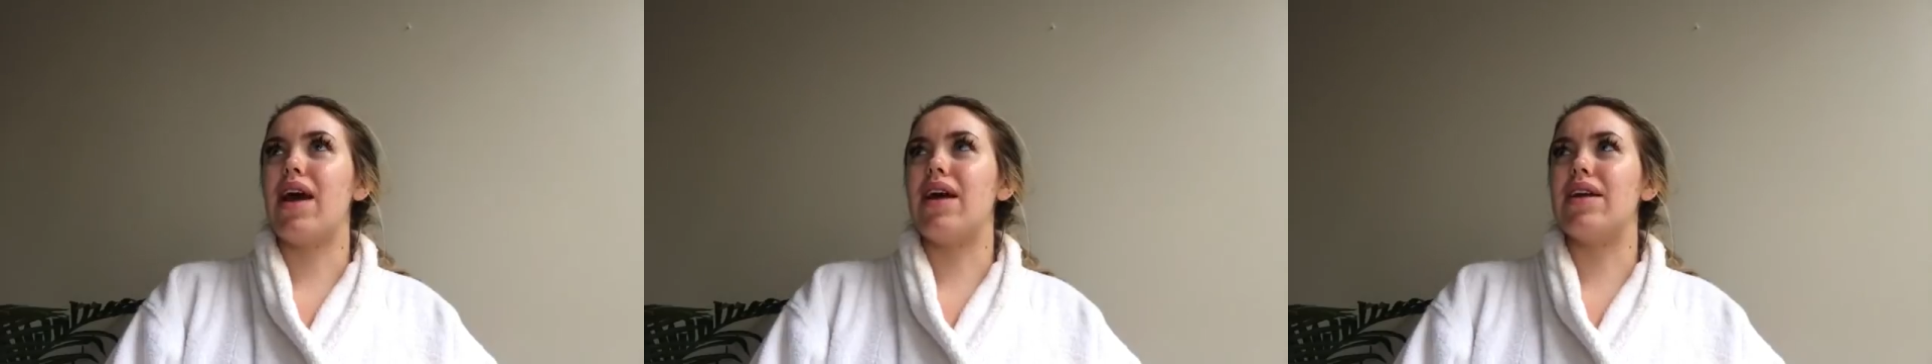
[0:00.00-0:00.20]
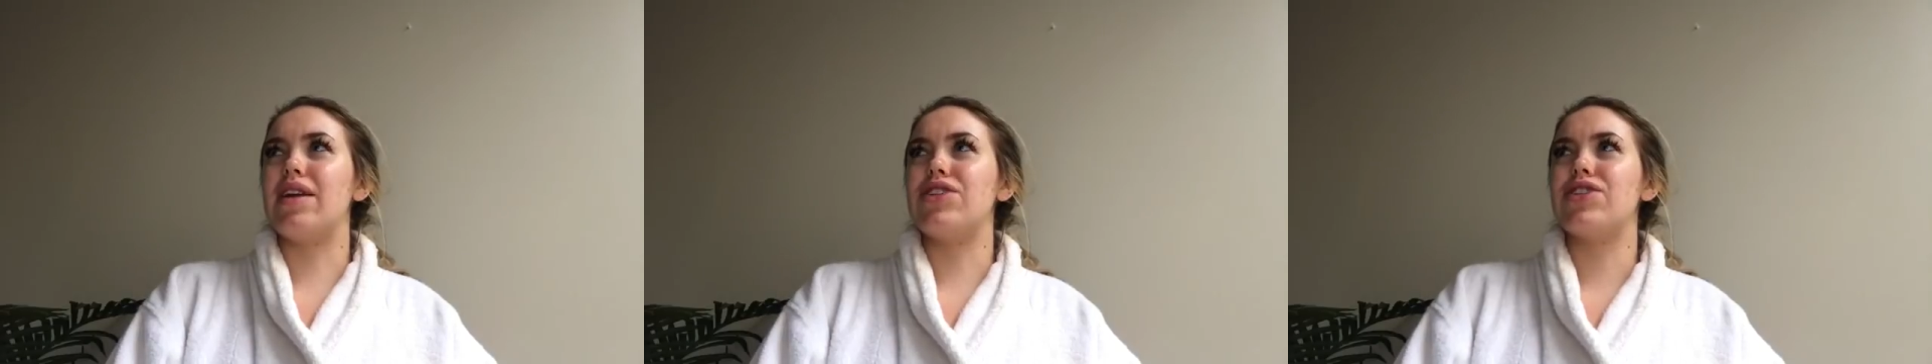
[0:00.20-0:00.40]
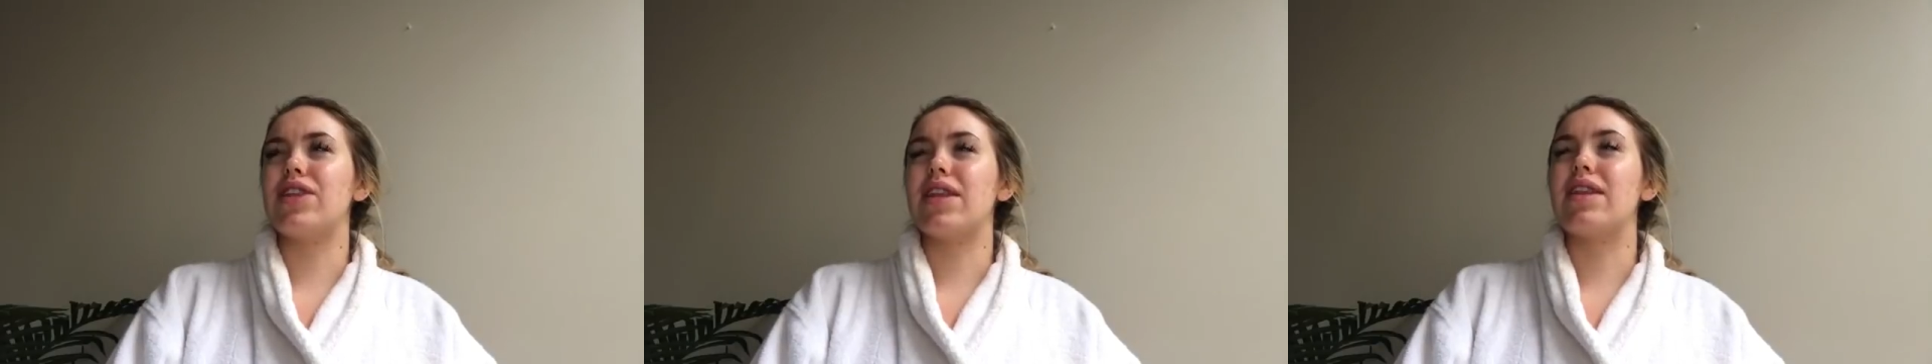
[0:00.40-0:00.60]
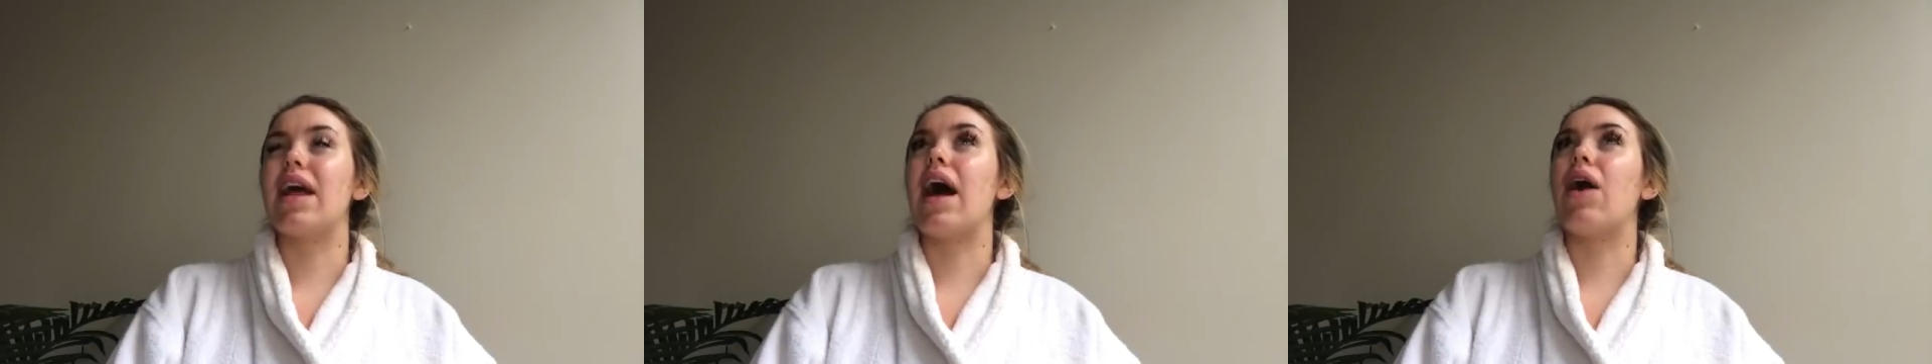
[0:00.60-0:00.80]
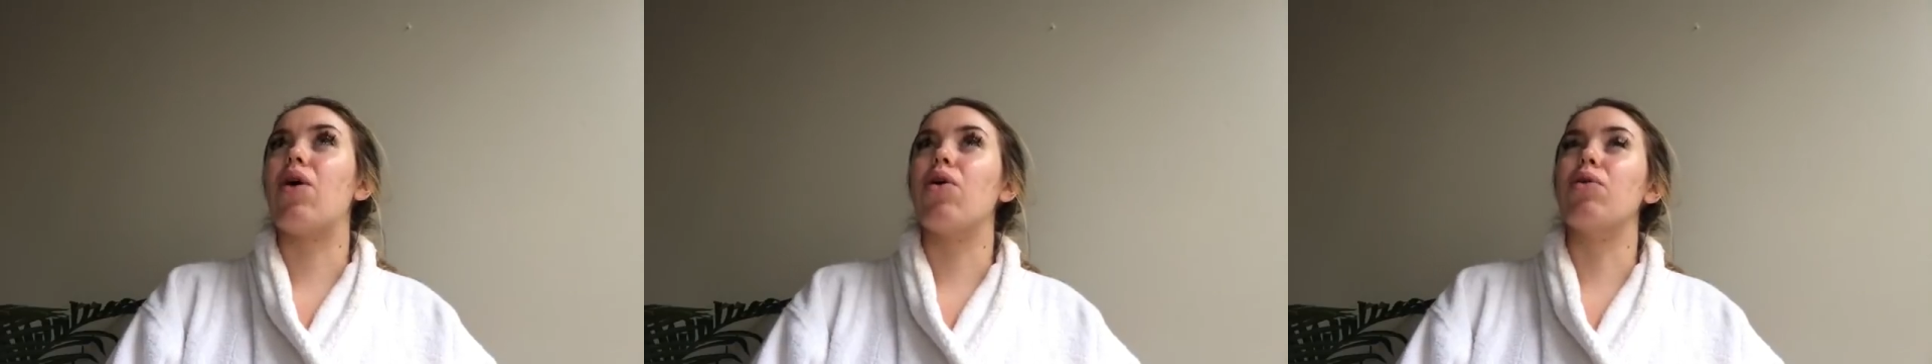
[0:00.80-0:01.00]
And I just think
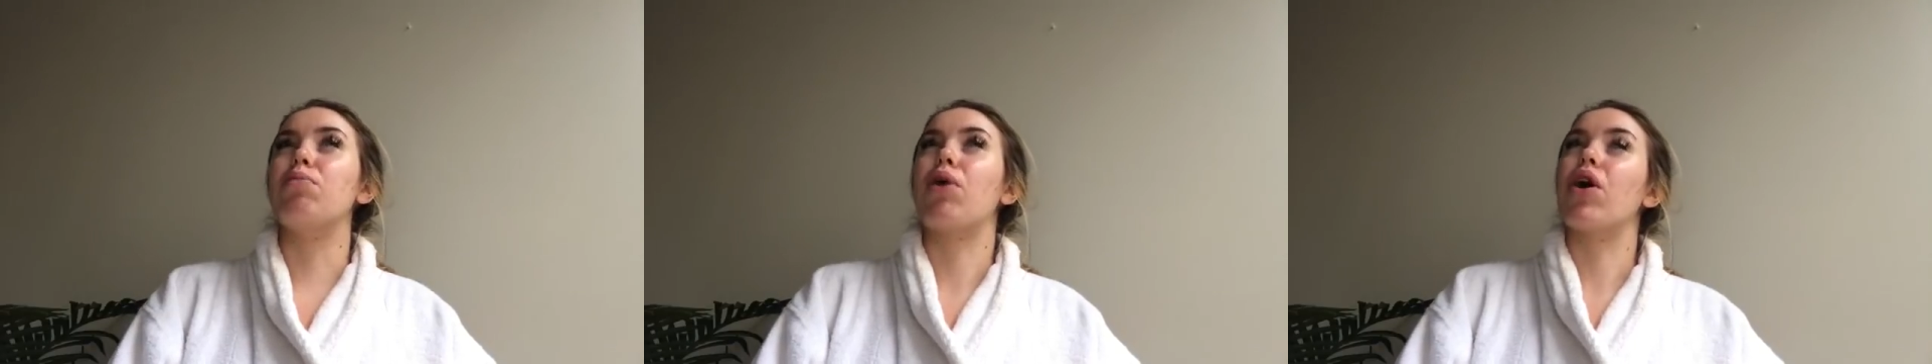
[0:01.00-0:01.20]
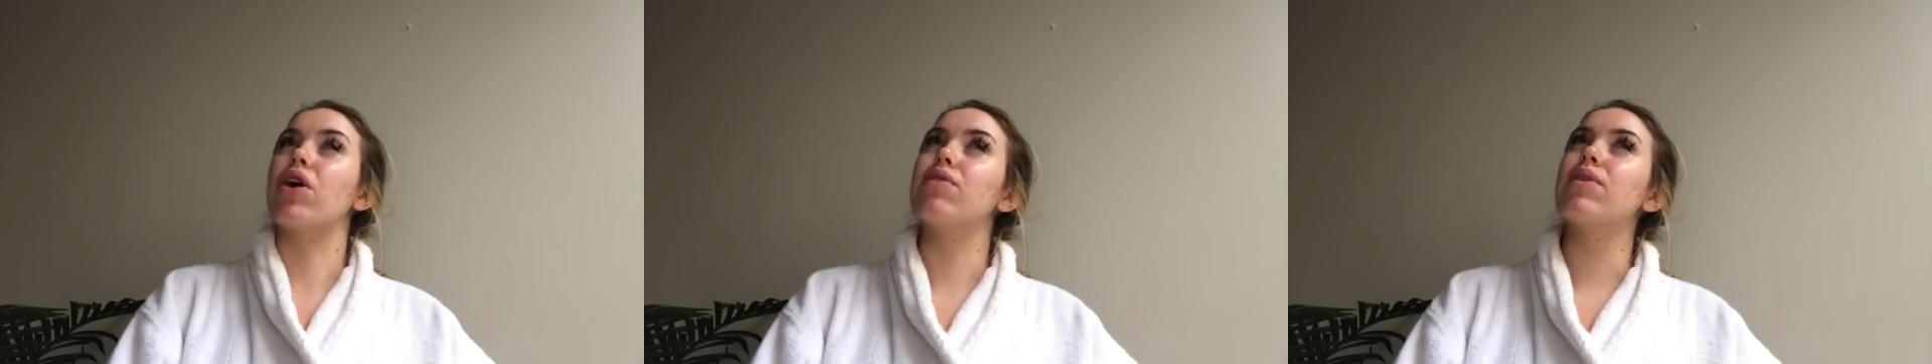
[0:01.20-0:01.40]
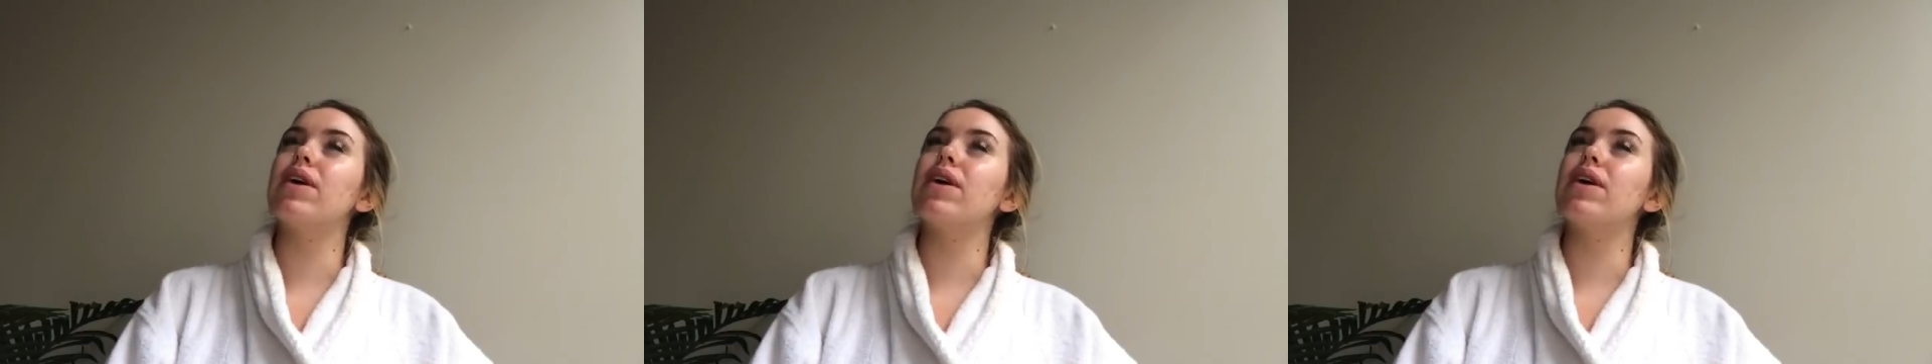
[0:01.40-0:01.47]
that whole part of